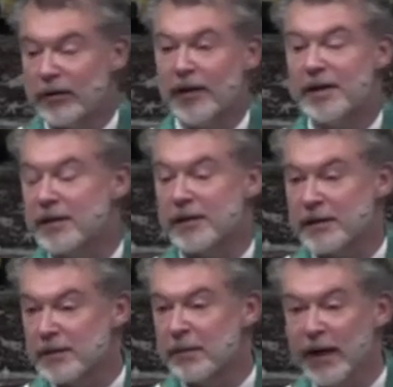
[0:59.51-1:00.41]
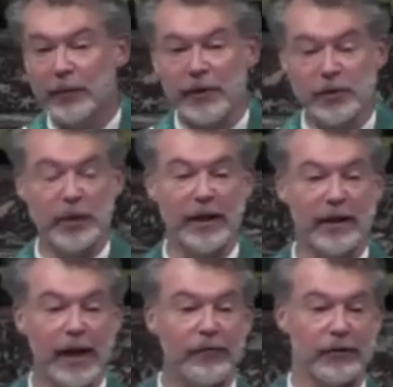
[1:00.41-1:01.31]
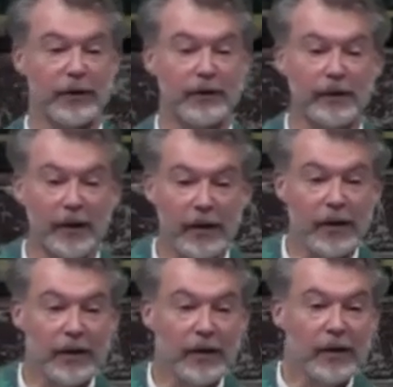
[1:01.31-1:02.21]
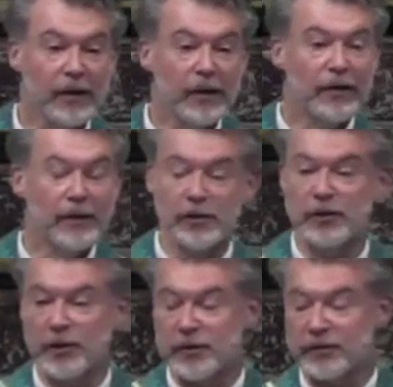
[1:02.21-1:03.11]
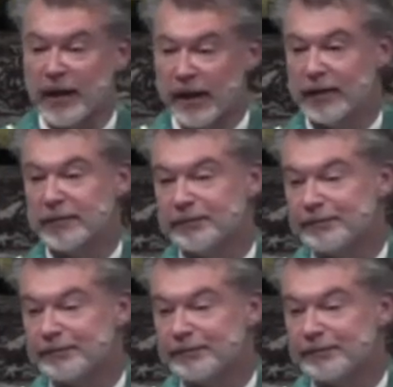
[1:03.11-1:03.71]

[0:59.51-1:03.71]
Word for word: craziness by which we govern this Church of God.